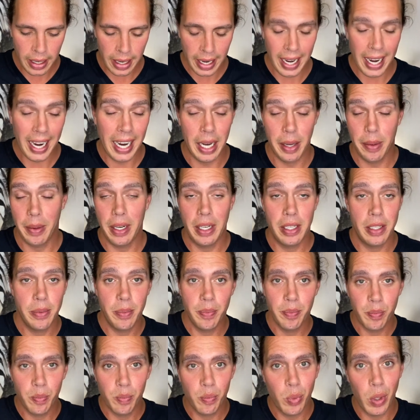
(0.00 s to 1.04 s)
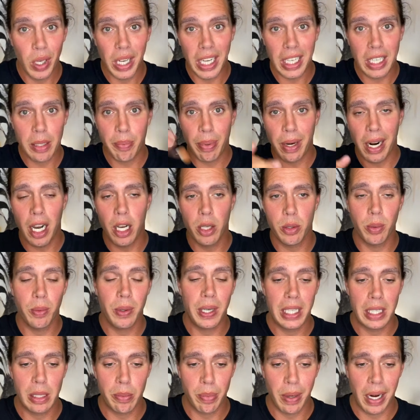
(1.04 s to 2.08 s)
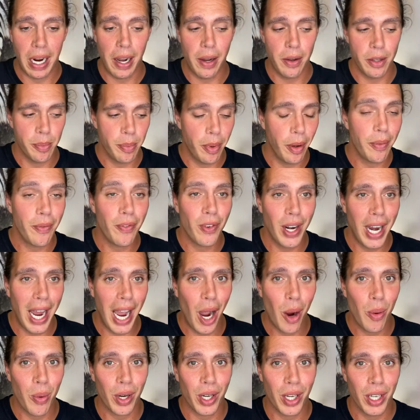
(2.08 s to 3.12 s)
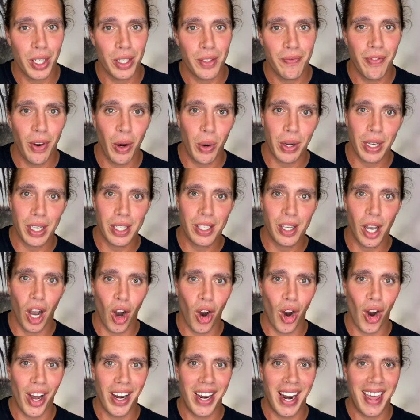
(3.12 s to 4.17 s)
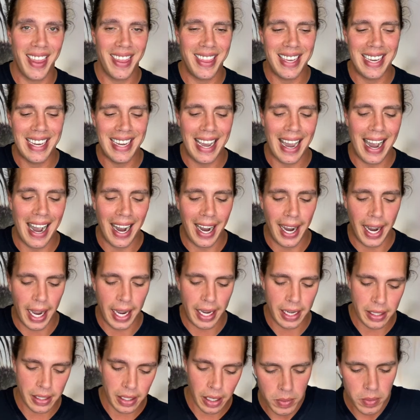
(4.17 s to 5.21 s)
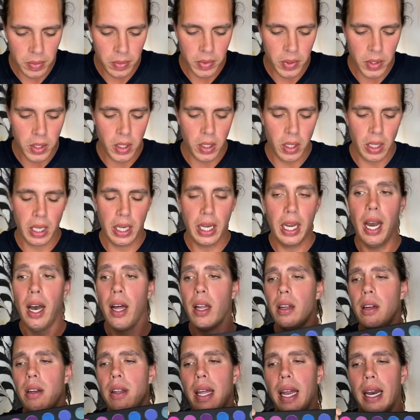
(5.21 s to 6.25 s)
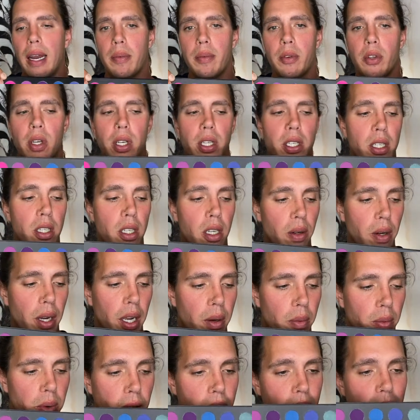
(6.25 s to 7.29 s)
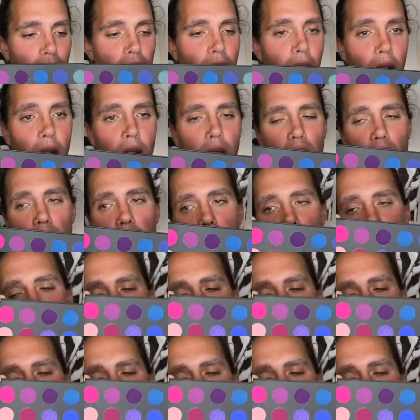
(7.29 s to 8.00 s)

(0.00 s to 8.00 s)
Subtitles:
Anyways, we'll get to brows when we get to brows, but for now, we're gonna focus on the eyes. So the color that I'm going to go in with first,